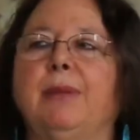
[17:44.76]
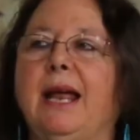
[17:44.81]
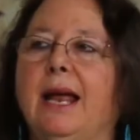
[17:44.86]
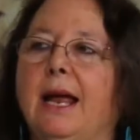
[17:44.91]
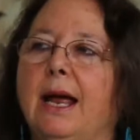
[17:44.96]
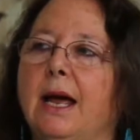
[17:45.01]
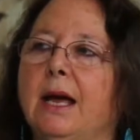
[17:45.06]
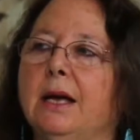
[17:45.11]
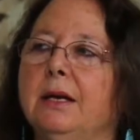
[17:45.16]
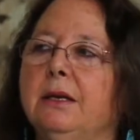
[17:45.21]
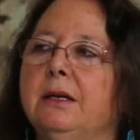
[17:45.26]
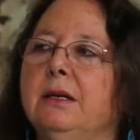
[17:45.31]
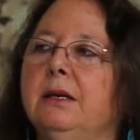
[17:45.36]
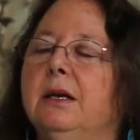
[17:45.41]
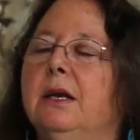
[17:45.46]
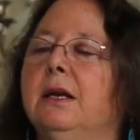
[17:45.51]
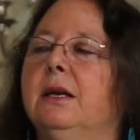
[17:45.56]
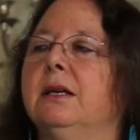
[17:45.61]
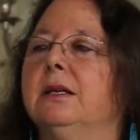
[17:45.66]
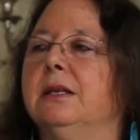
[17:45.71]

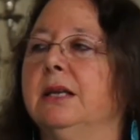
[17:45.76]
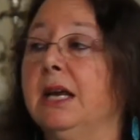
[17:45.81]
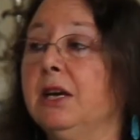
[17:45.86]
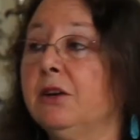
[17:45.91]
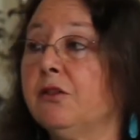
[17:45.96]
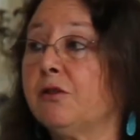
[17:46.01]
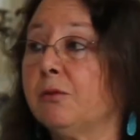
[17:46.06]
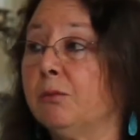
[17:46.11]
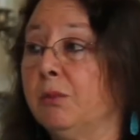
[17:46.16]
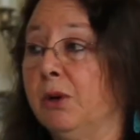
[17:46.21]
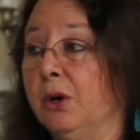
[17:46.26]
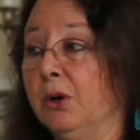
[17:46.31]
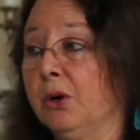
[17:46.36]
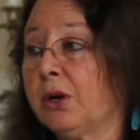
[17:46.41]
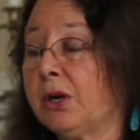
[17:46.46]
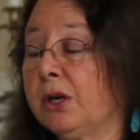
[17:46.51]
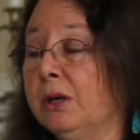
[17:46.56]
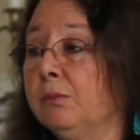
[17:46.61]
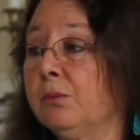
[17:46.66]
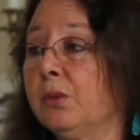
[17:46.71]
pan-Native
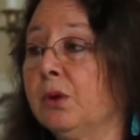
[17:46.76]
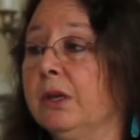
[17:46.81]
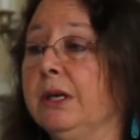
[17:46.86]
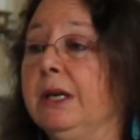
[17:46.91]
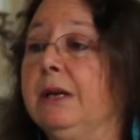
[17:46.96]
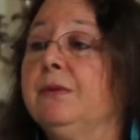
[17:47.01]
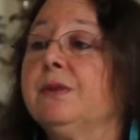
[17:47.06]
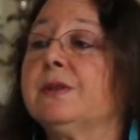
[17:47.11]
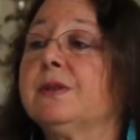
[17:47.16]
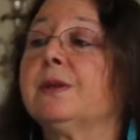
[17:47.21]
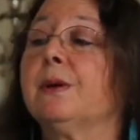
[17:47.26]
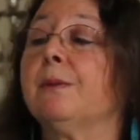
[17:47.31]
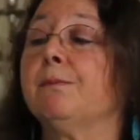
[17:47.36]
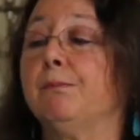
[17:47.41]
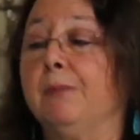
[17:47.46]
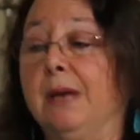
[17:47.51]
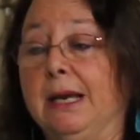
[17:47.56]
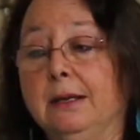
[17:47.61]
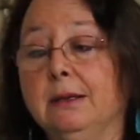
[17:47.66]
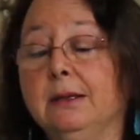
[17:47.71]
American beliefs,
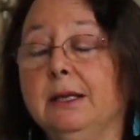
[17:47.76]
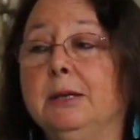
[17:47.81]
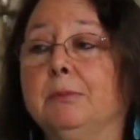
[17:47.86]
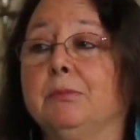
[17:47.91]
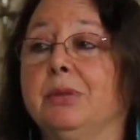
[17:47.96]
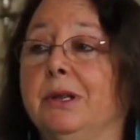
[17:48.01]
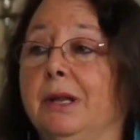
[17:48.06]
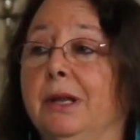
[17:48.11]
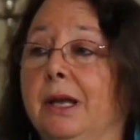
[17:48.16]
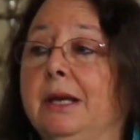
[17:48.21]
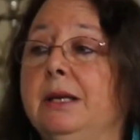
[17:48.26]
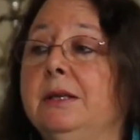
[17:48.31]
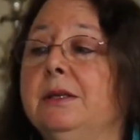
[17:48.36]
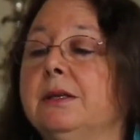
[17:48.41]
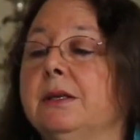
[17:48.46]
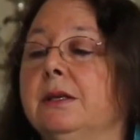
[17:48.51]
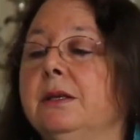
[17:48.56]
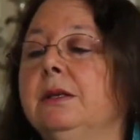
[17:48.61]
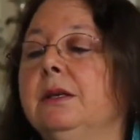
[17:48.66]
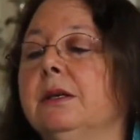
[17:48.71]
mainly
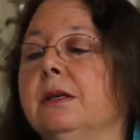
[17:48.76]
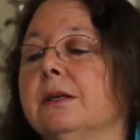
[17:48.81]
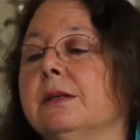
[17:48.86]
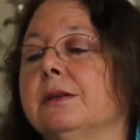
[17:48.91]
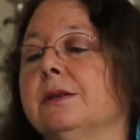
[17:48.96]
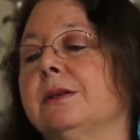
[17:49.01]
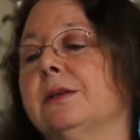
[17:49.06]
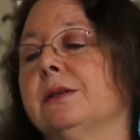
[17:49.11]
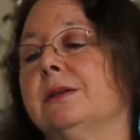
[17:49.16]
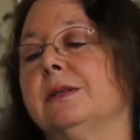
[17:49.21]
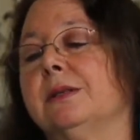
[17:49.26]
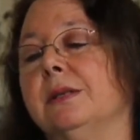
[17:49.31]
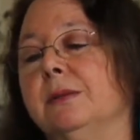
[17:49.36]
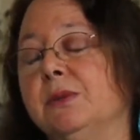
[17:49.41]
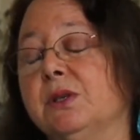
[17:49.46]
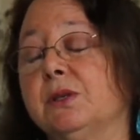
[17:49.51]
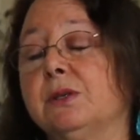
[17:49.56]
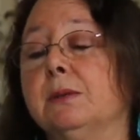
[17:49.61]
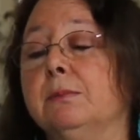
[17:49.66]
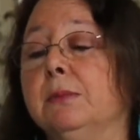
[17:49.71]
Plains Indians, it
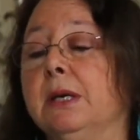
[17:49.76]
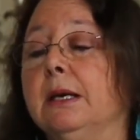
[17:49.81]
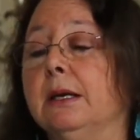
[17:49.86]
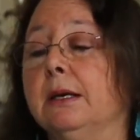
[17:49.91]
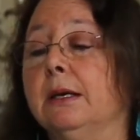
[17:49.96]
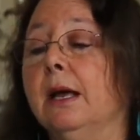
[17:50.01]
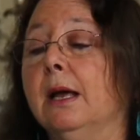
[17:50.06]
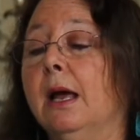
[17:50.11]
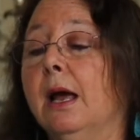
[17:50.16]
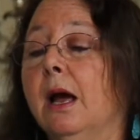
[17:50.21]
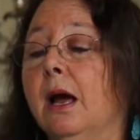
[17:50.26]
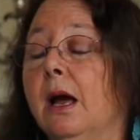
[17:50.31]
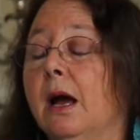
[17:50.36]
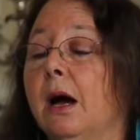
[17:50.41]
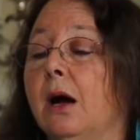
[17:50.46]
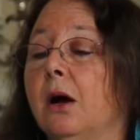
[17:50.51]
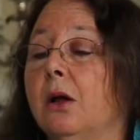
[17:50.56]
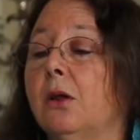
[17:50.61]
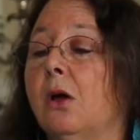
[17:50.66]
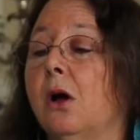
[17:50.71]
seems to me,
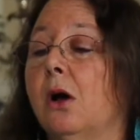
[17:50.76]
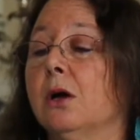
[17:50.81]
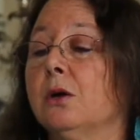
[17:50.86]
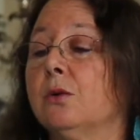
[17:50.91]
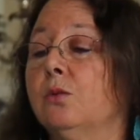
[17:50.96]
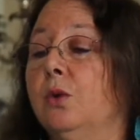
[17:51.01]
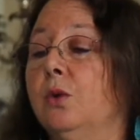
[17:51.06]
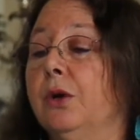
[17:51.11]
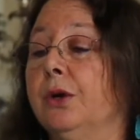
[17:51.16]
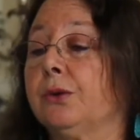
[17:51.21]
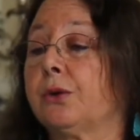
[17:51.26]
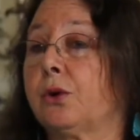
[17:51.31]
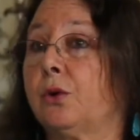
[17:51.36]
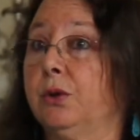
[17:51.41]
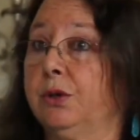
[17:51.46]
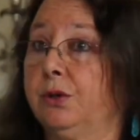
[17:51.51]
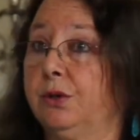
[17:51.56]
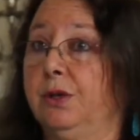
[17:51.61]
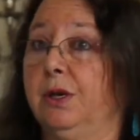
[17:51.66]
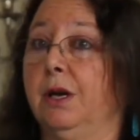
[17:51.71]
along with
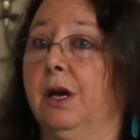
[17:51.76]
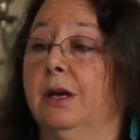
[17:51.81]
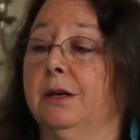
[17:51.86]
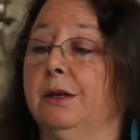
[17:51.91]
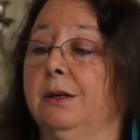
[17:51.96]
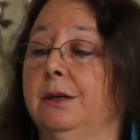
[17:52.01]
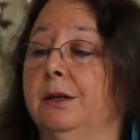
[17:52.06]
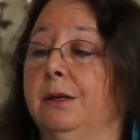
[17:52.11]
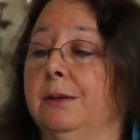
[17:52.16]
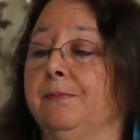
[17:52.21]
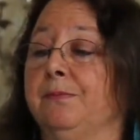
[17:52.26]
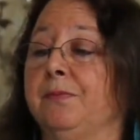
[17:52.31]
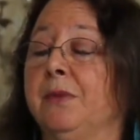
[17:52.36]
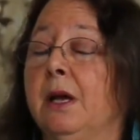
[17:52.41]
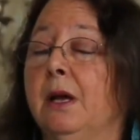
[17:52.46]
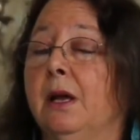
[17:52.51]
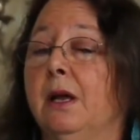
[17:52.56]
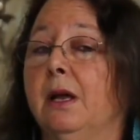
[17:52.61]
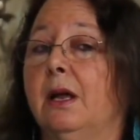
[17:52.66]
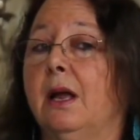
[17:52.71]
Christianity.
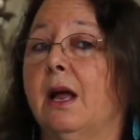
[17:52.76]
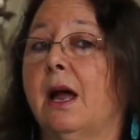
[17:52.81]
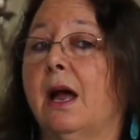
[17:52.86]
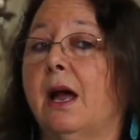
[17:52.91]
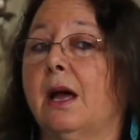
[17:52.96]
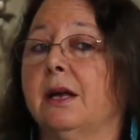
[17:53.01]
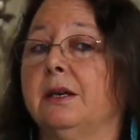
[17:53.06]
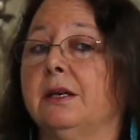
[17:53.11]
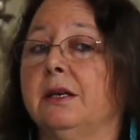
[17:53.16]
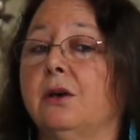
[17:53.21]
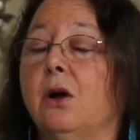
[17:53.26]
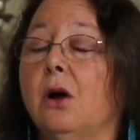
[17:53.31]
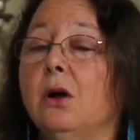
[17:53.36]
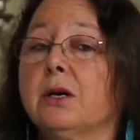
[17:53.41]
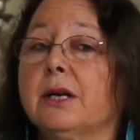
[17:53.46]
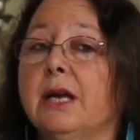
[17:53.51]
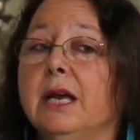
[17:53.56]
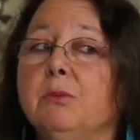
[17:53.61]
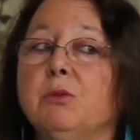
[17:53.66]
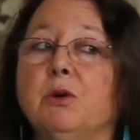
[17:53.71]
And it all
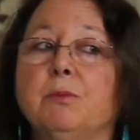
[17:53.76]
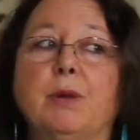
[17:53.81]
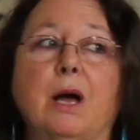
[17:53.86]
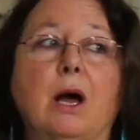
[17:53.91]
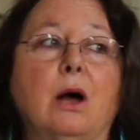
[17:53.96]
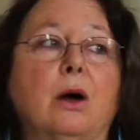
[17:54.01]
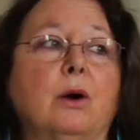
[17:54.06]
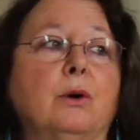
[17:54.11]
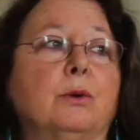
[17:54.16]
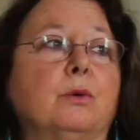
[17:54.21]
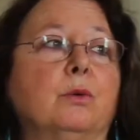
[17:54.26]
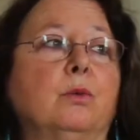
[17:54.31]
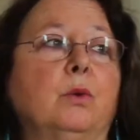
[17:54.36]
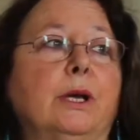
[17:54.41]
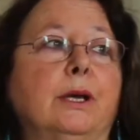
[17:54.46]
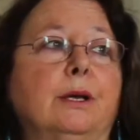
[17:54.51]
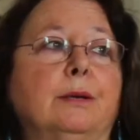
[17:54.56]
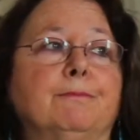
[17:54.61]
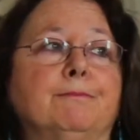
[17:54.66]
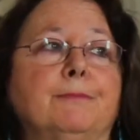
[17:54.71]
came about
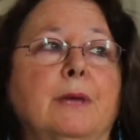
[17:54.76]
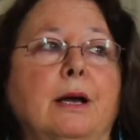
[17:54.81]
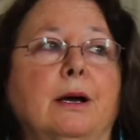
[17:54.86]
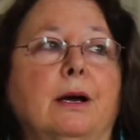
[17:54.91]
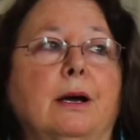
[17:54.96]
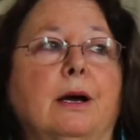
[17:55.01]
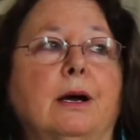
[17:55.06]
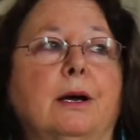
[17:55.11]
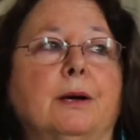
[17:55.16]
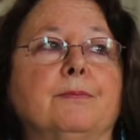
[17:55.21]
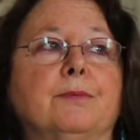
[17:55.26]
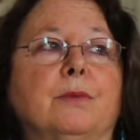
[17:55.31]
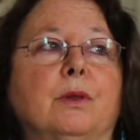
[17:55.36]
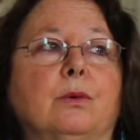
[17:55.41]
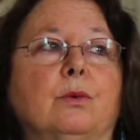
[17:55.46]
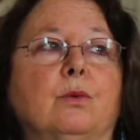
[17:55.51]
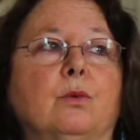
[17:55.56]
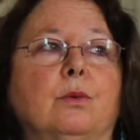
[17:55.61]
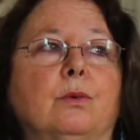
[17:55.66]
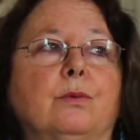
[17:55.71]
when
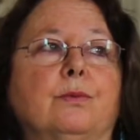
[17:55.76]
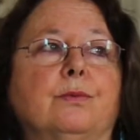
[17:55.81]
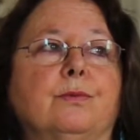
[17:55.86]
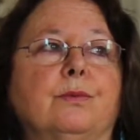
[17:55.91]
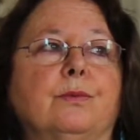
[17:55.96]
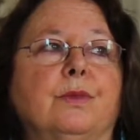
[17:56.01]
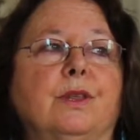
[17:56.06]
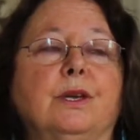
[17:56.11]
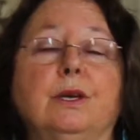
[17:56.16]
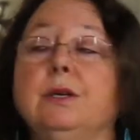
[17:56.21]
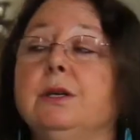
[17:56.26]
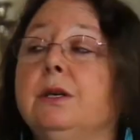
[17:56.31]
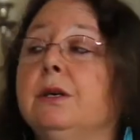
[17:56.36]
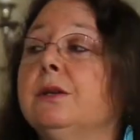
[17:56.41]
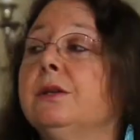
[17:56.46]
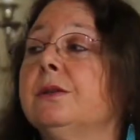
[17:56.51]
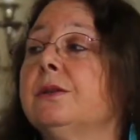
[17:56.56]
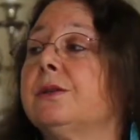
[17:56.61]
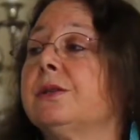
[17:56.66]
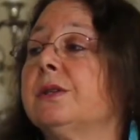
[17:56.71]
the
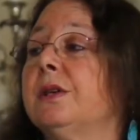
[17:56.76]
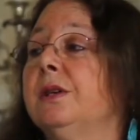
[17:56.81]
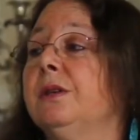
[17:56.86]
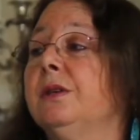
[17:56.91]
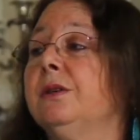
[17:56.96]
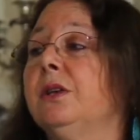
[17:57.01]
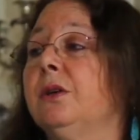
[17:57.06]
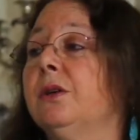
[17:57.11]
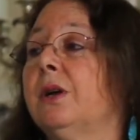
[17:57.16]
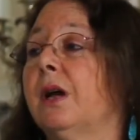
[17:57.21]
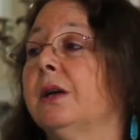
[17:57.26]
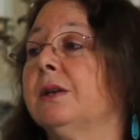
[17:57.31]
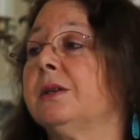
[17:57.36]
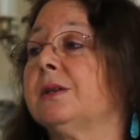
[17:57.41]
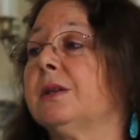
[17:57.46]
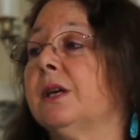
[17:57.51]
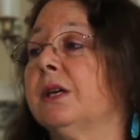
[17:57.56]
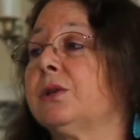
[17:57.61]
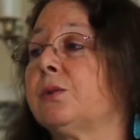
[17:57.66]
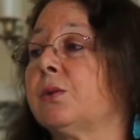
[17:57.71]
Indians in the United
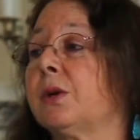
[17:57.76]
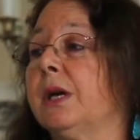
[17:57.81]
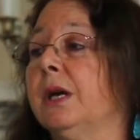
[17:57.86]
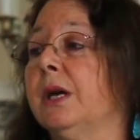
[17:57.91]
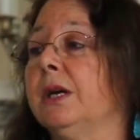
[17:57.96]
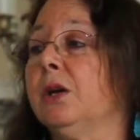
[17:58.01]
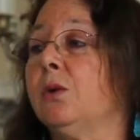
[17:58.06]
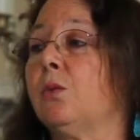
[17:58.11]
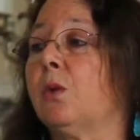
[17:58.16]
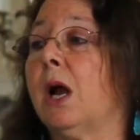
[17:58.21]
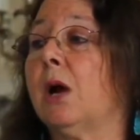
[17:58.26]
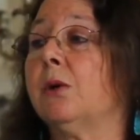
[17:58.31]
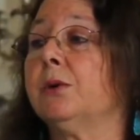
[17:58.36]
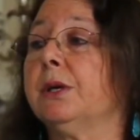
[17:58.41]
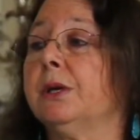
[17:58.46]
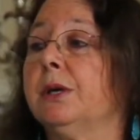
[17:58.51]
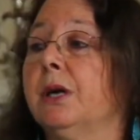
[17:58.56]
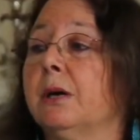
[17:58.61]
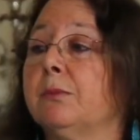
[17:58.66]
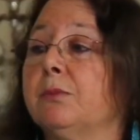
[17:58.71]
States were getting
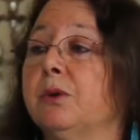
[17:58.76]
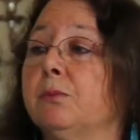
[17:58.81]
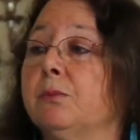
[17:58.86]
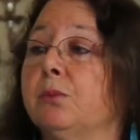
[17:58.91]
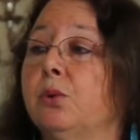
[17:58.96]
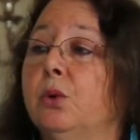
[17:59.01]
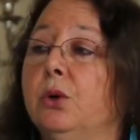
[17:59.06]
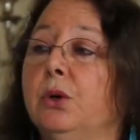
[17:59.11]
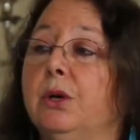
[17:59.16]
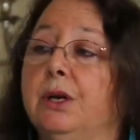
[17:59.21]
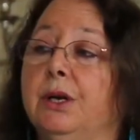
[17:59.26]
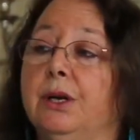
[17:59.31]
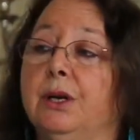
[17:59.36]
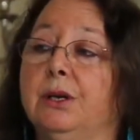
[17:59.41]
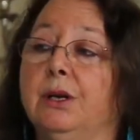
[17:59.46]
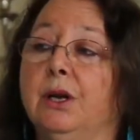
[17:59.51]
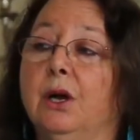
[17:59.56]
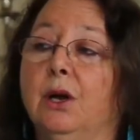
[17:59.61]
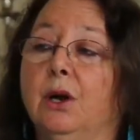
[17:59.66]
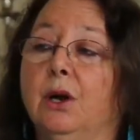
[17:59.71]
rounded up and put in